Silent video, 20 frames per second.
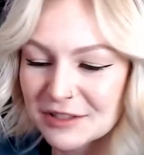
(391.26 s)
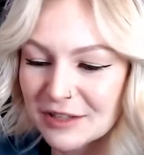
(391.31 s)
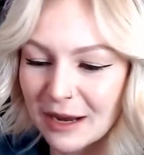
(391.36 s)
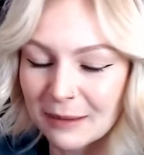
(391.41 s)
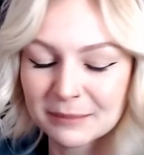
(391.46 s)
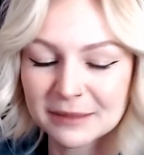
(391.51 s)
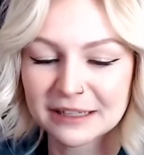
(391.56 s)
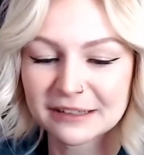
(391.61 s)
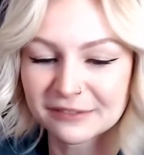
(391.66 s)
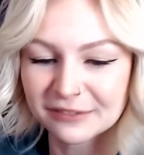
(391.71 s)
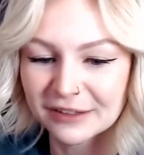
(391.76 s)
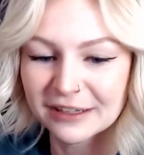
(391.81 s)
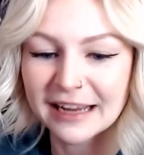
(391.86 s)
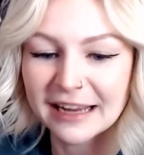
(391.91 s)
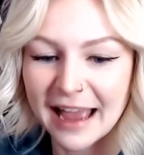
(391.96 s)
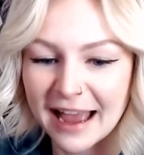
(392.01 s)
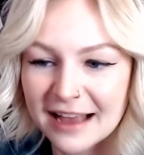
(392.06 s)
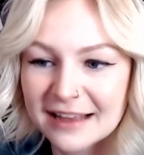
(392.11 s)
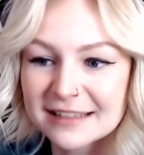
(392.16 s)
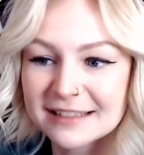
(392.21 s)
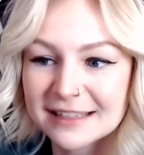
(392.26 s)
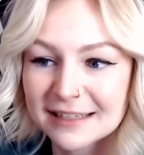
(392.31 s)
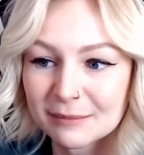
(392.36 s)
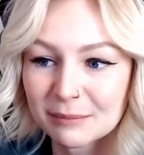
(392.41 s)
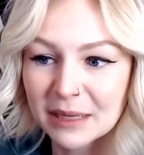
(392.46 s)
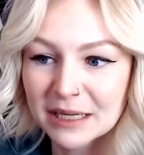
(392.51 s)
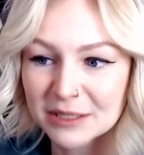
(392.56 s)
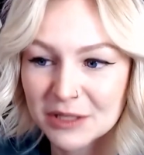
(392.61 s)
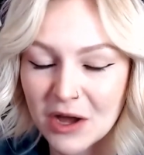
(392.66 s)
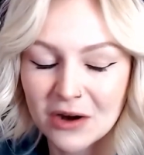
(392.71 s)
you stop there for gas
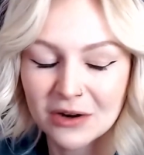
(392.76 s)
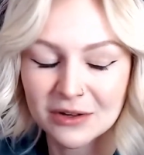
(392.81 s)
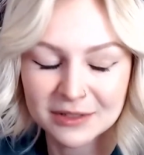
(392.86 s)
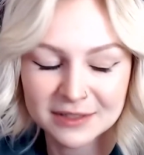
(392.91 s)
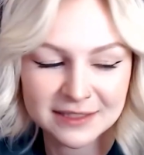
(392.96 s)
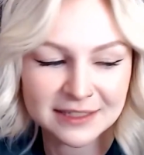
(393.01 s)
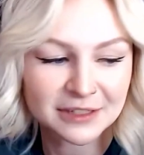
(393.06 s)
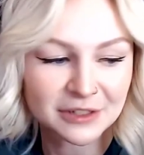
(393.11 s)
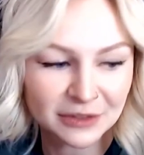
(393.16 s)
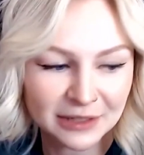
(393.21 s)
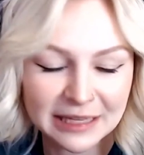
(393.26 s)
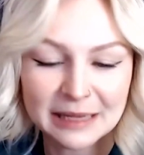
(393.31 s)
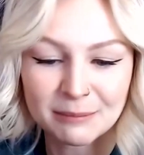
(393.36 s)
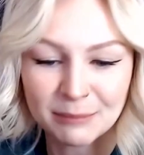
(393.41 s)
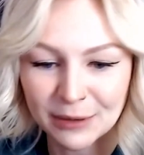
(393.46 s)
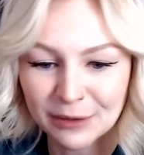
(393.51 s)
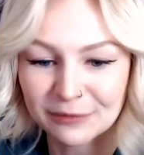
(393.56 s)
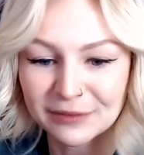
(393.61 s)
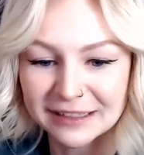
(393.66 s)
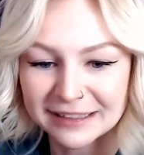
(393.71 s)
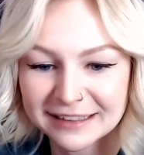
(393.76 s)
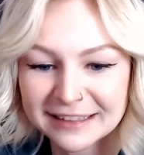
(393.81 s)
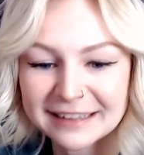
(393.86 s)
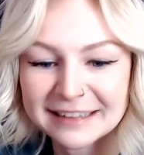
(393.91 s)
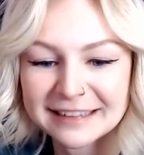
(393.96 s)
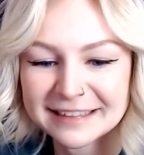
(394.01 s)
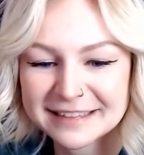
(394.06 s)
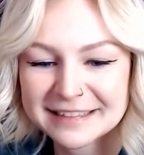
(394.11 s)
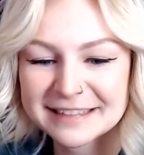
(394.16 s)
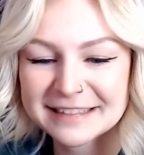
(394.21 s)
and McDonald's and you keep moving.
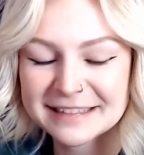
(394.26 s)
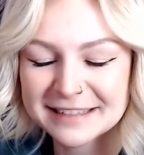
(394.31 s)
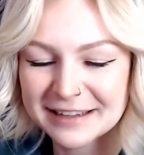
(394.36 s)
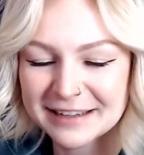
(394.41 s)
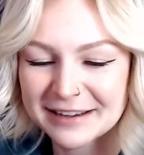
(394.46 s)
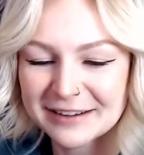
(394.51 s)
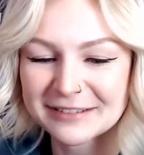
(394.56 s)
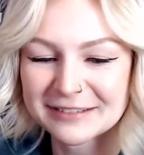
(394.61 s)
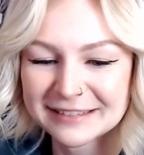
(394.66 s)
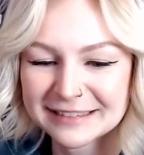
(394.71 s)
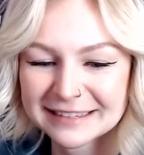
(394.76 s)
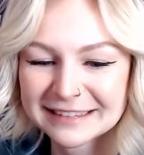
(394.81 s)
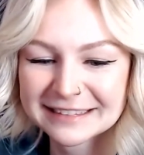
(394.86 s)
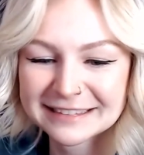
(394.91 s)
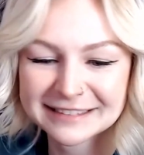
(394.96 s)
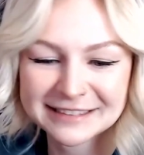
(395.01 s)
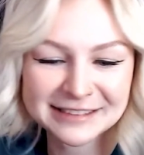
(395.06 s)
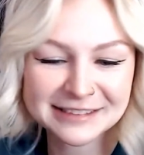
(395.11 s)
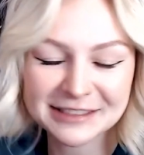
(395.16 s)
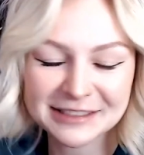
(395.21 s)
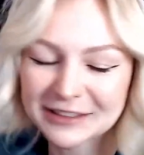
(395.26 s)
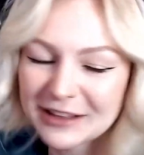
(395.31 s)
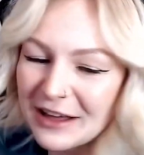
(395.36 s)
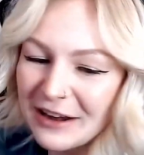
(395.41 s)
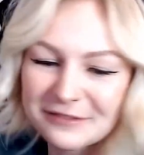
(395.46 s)
So just a